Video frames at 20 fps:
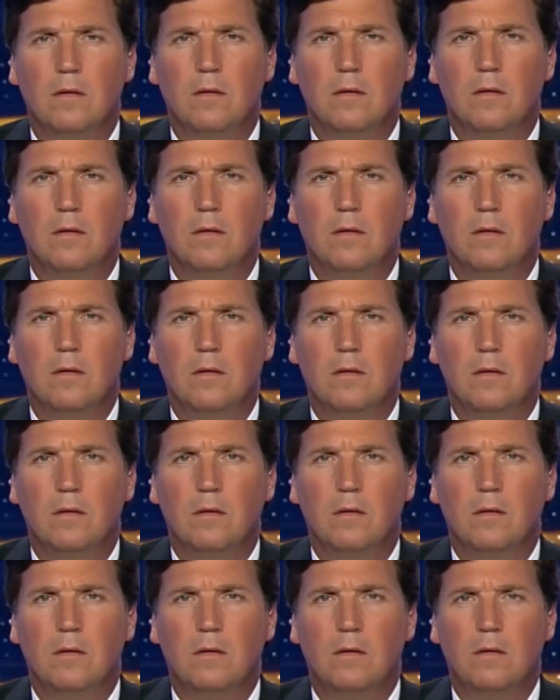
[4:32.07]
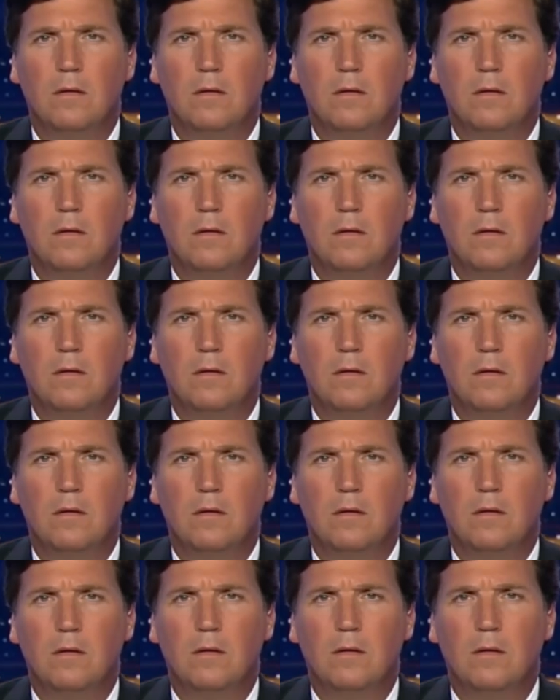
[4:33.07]

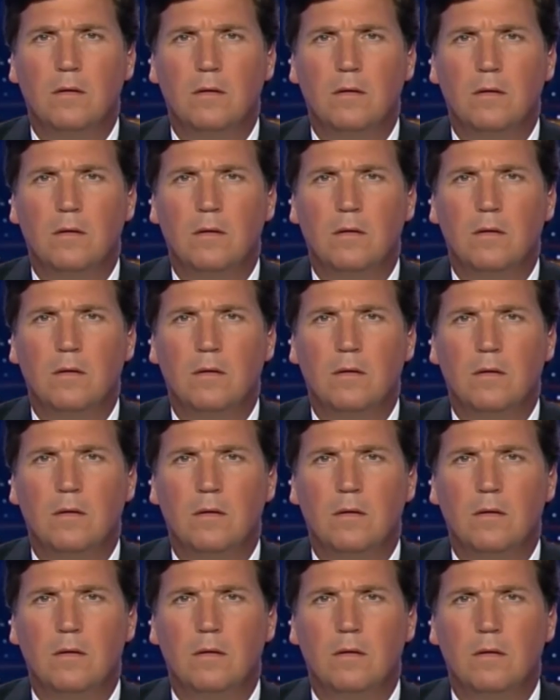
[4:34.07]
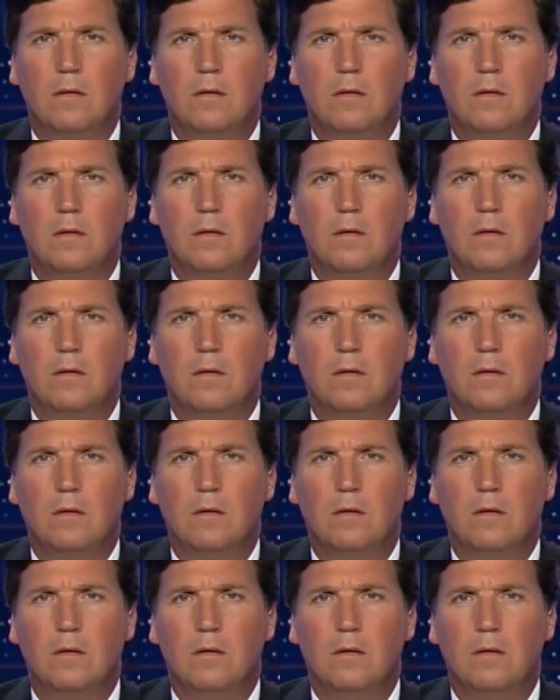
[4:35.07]

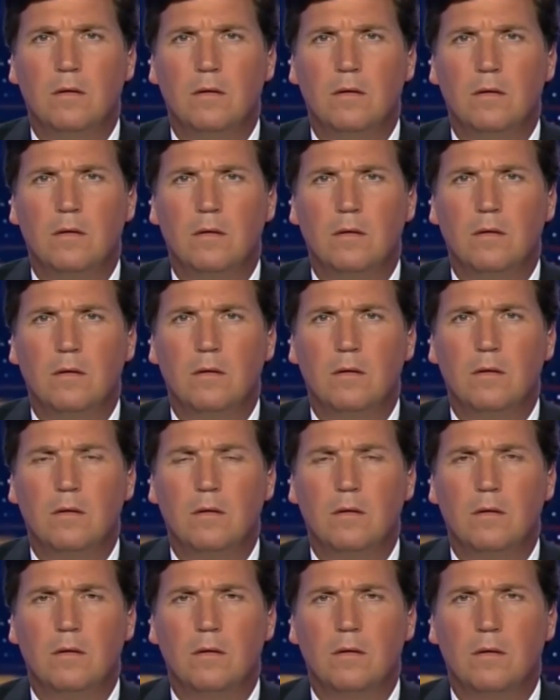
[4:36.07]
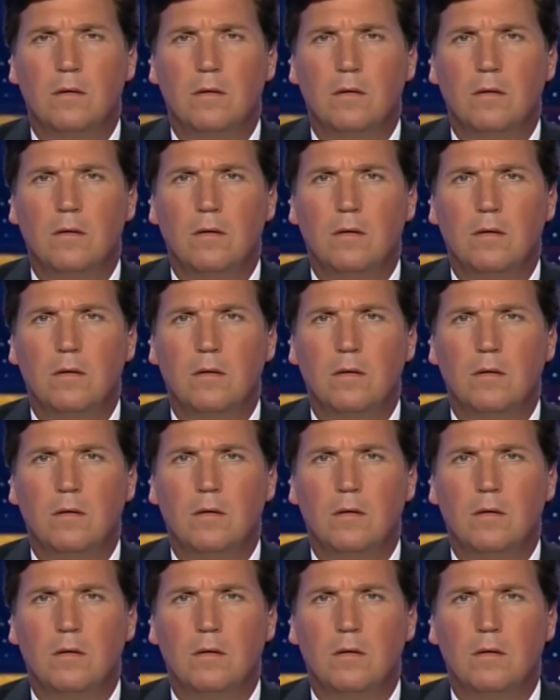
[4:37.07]
No words are spoken by the person on screen.